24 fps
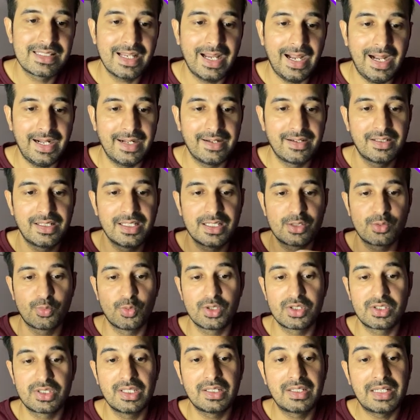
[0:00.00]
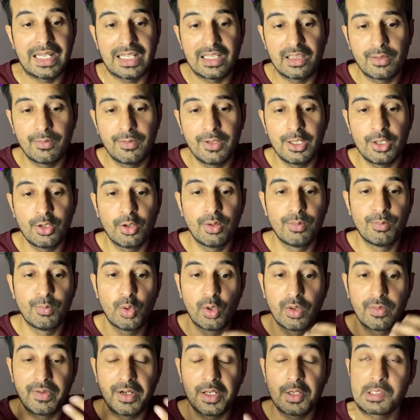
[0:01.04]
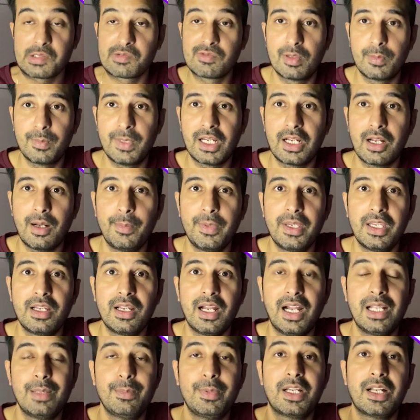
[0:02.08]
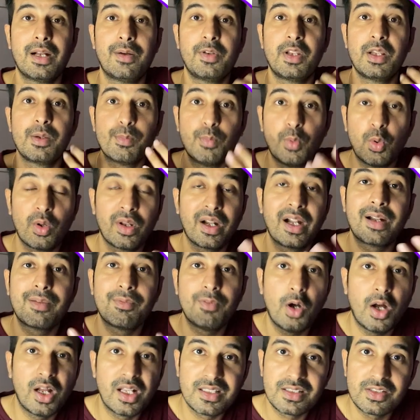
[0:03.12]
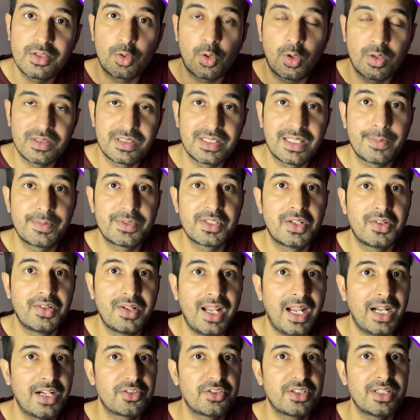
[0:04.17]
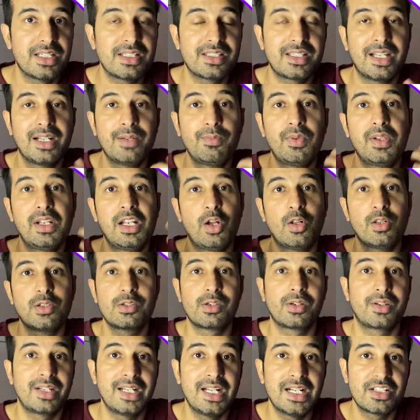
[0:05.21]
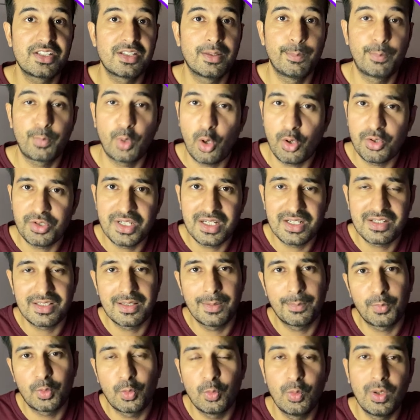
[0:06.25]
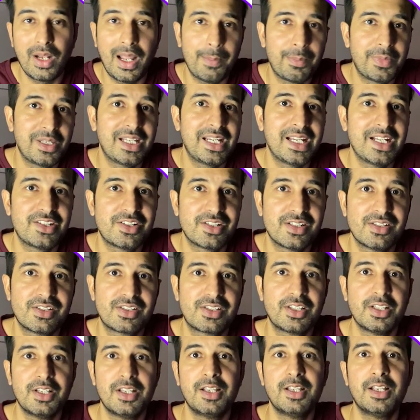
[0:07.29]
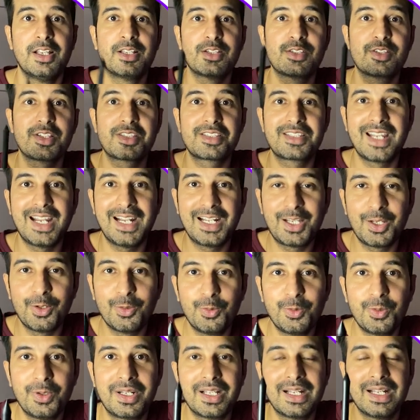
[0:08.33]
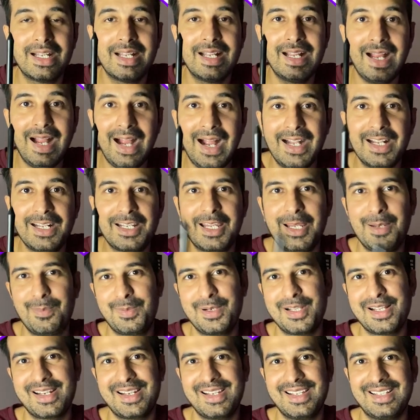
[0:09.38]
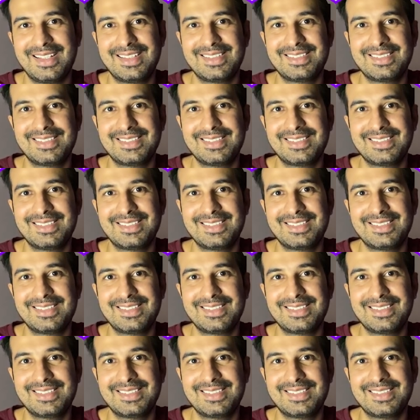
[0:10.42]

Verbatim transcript: And this was the 10th video. More videos will be coming. I'll be covering more advanced concepts in React.js and we'll also create some projects, some cool applications. So stay tuned and keep learning.